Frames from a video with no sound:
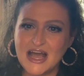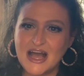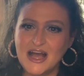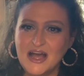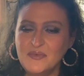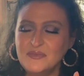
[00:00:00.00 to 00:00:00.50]

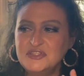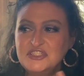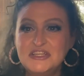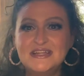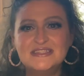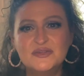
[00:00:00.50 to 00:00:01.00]
Um,
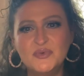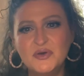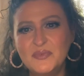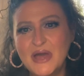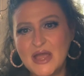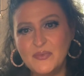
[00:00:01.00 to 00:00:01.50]
she doesn't
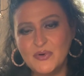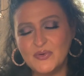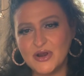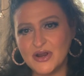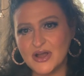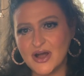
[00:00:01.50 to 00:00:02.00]
put
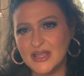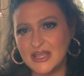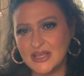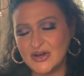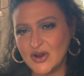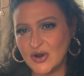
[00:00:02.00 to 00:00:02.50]
paperwork
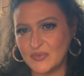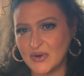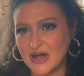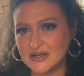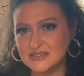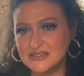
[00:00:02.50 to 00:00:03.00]
in her
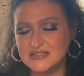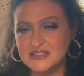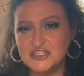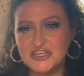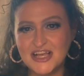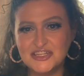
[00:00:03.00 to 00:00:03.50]
boxes.
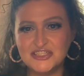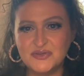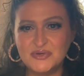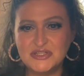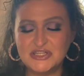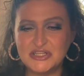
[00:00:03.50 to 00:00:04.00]
She actually
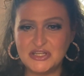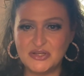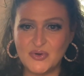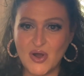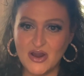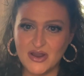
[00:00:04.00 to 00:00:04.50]
puts a
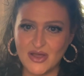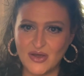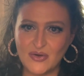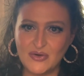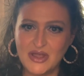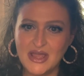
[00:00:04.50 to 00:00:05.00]
QR
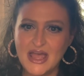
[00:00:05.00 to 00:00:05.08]
code.